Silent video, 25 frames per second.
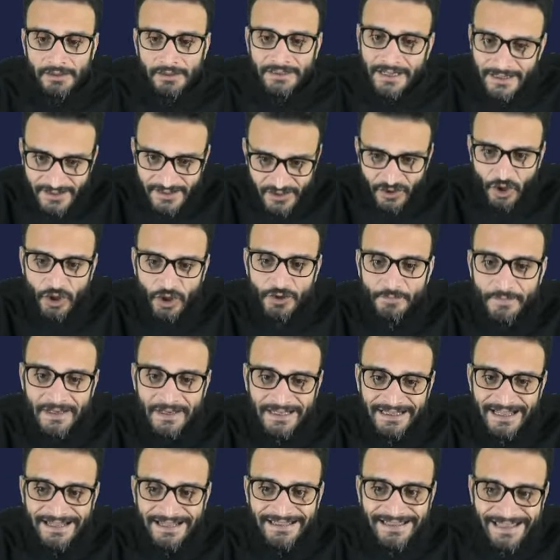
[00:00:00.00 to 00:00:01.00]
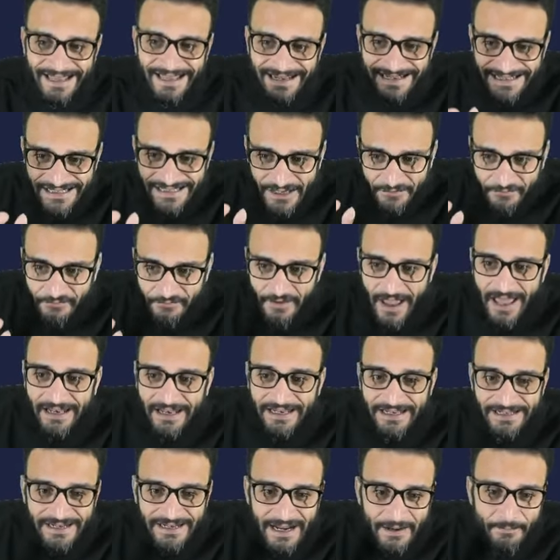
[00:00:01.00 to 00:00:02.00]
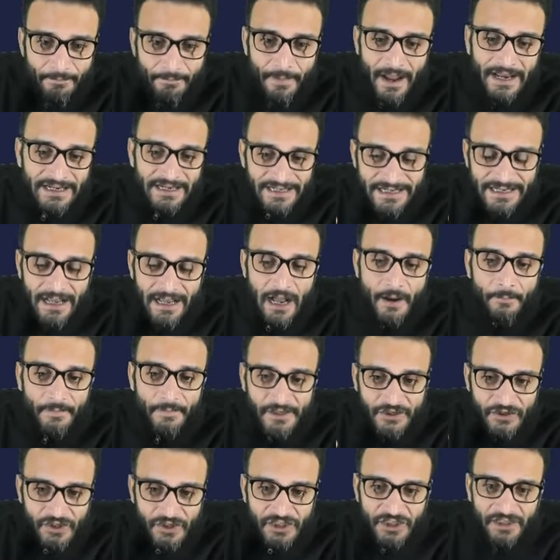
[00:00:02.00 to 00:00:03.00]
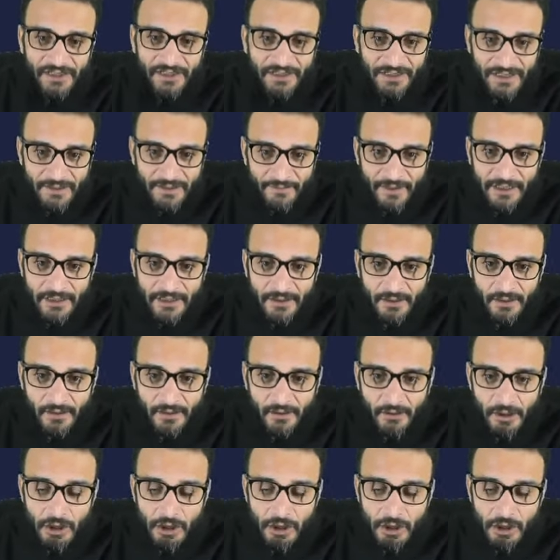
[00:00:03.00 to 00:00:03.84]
does not mean that there is a valid and binding arbitration agreement.